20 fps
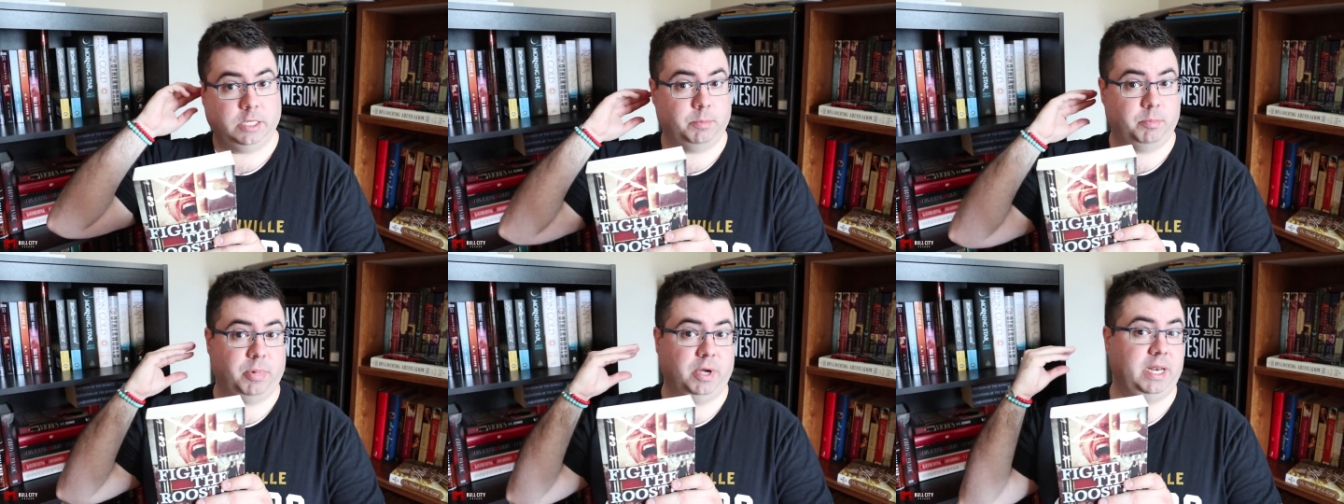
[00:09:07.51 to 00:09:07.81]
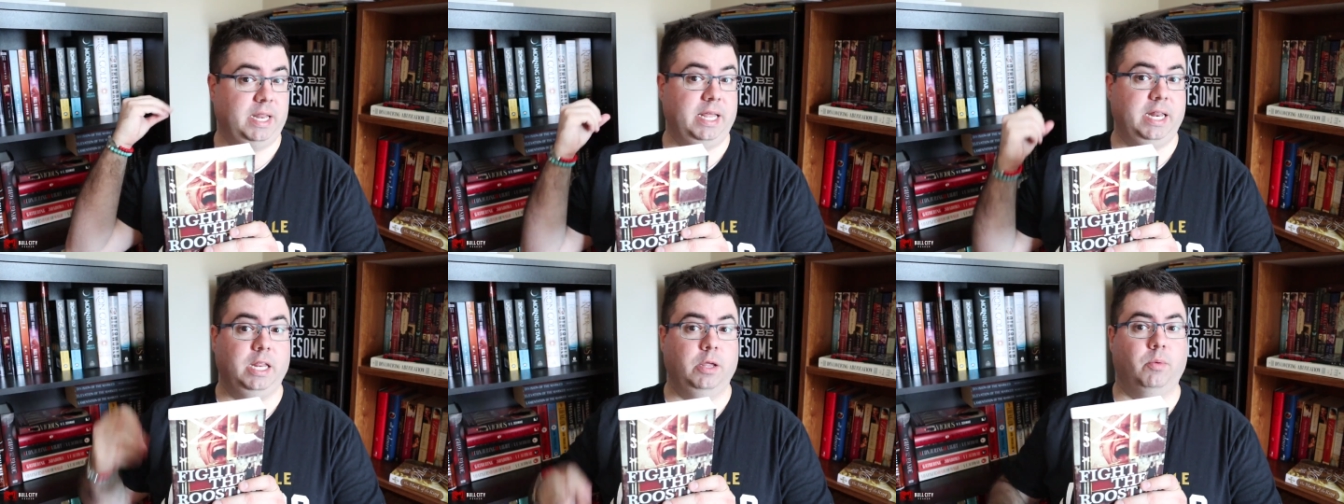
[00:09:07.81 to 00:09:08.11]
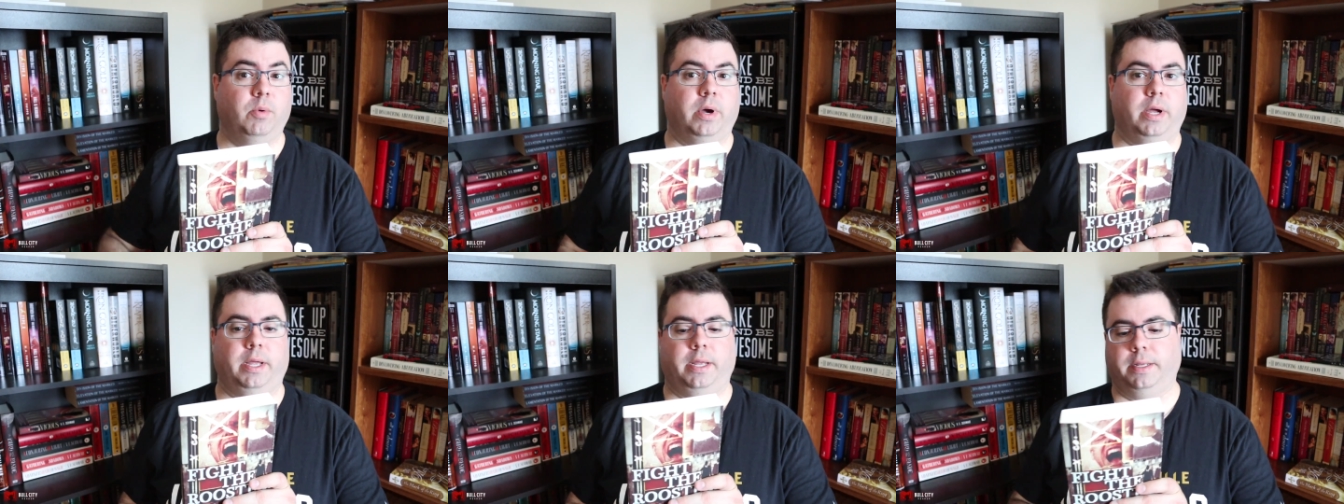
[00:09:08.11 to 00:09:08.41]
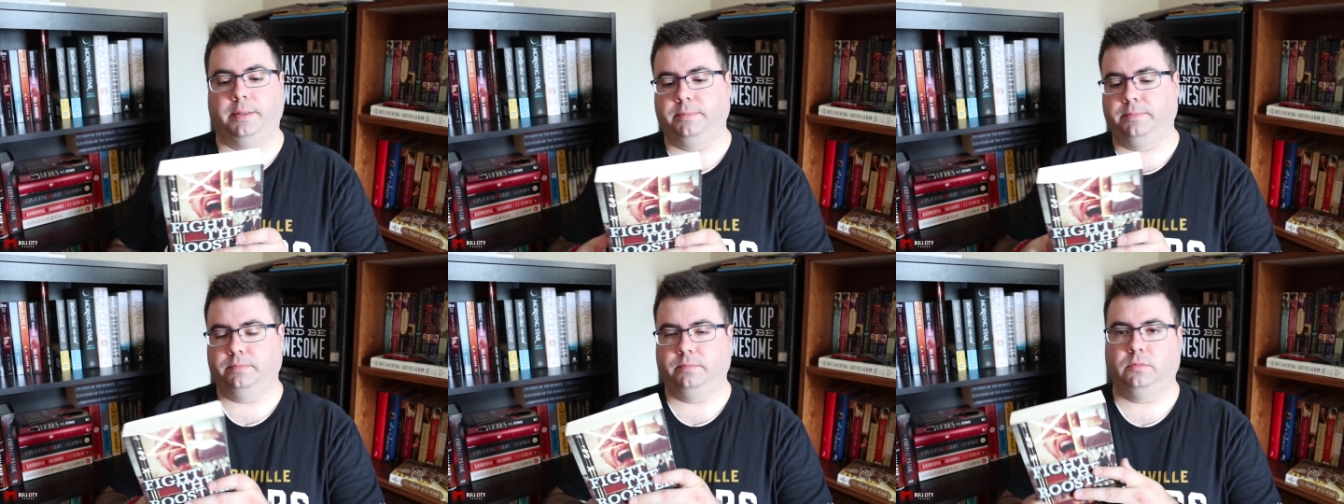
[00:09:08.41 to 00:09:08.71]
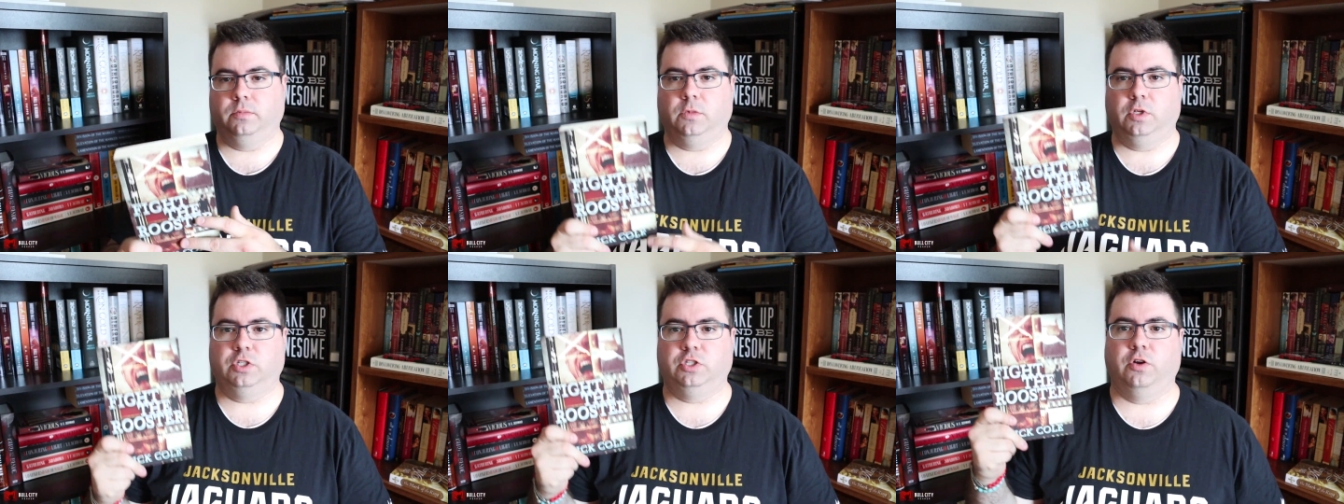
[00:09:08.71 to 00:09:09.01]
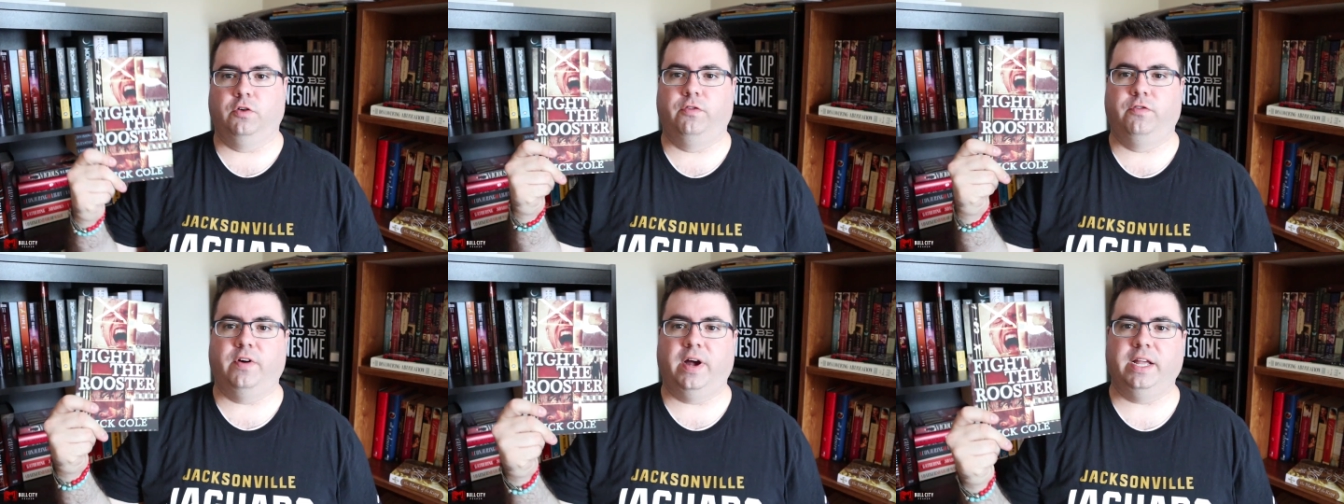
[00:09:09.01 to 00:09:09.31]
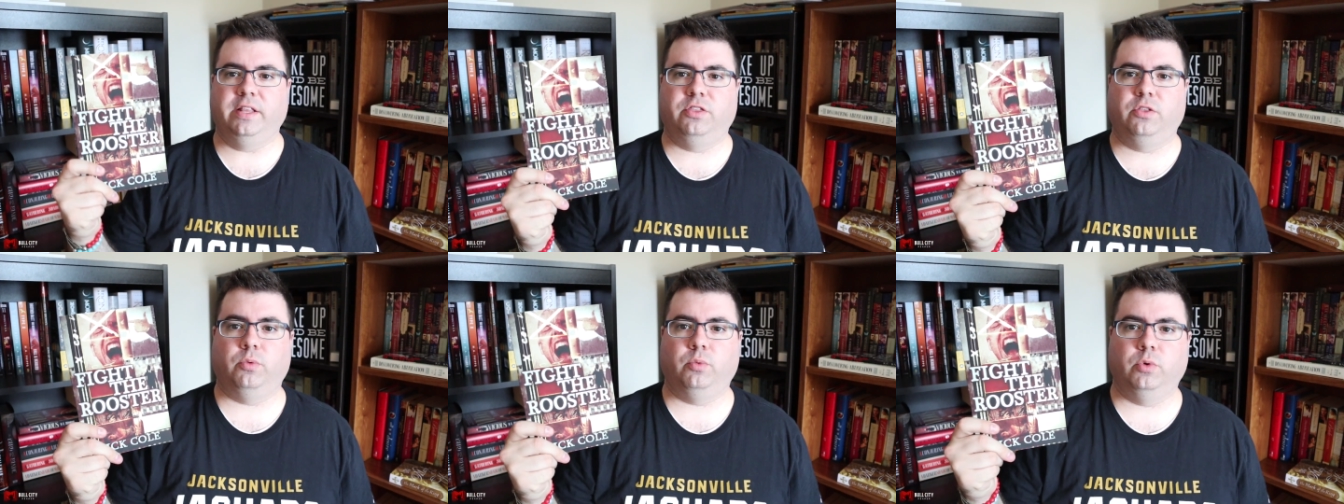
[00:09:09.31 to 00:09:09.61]
But anyway, so
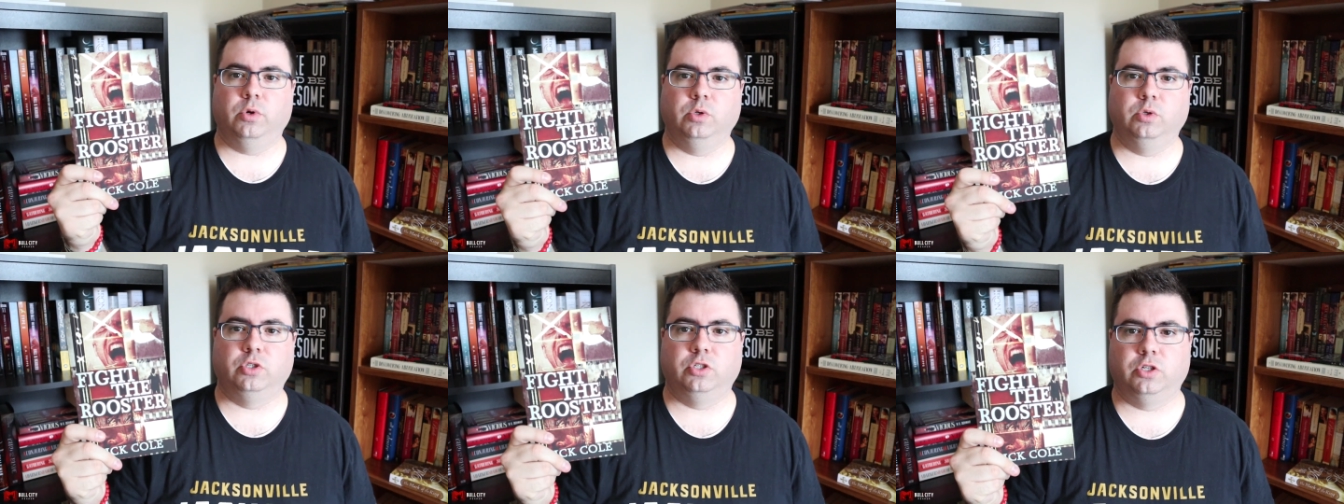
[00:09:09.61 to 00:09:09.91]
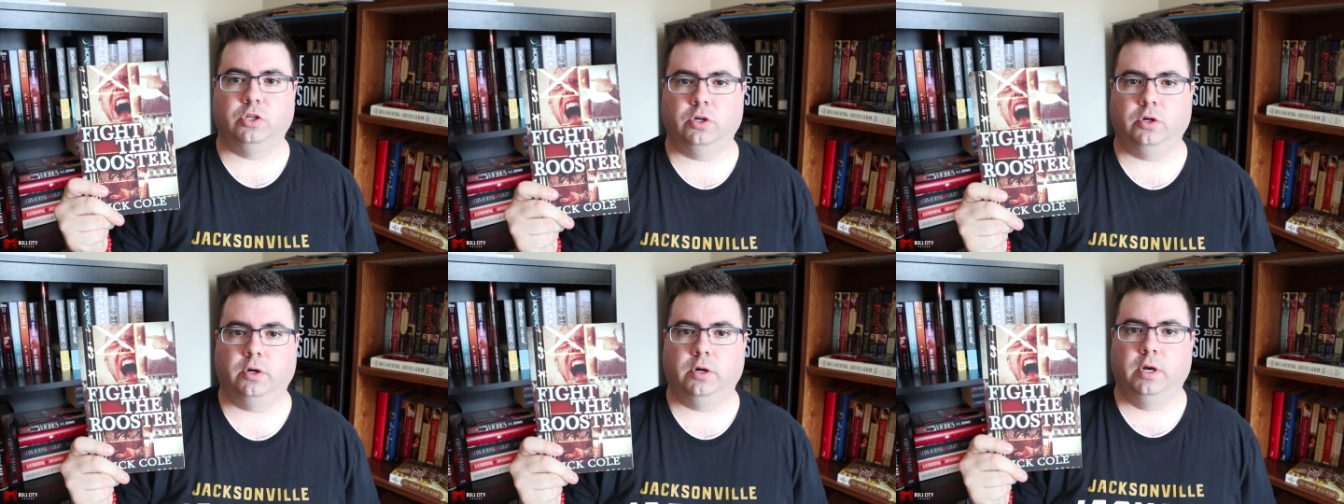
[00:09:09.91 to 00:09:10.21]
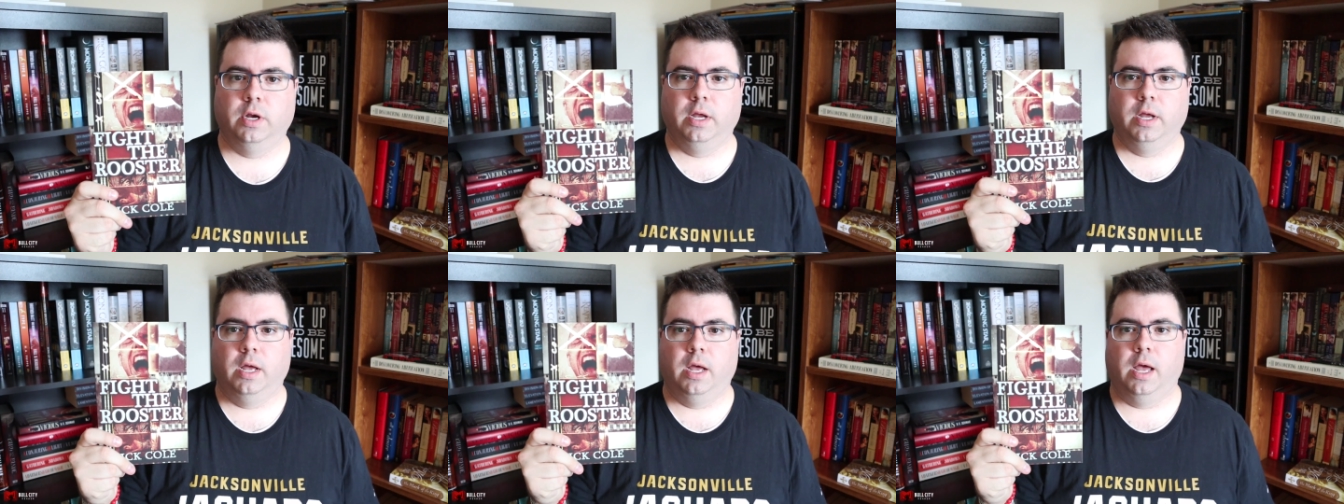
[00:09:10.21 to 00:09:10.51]
Fight the Rooster.